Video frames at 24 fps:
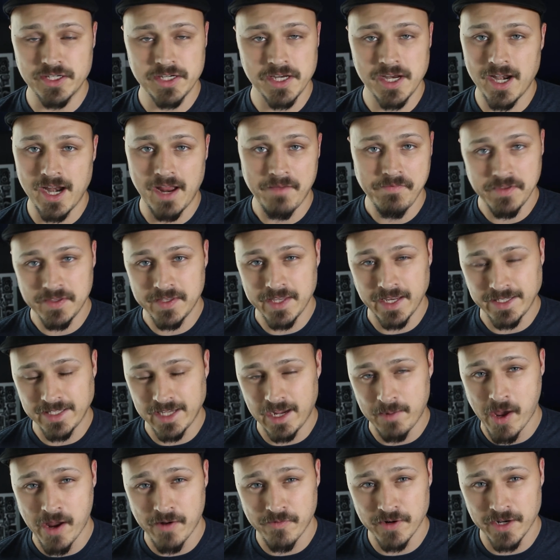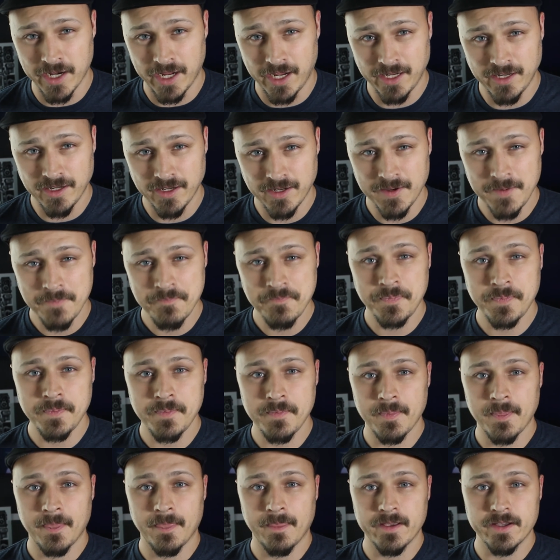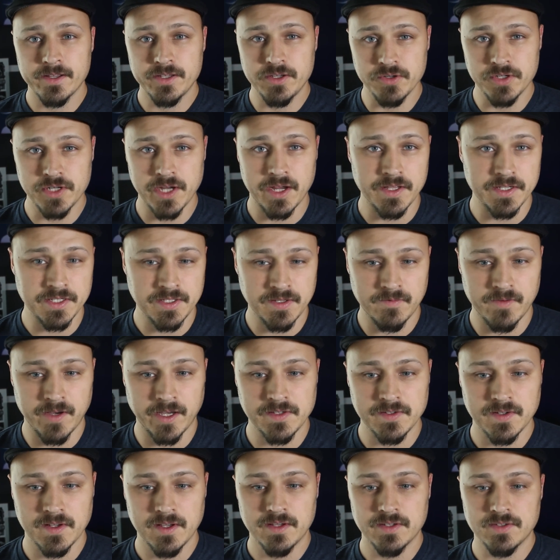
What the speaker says: She didn't have to take time out of her day to share this advice.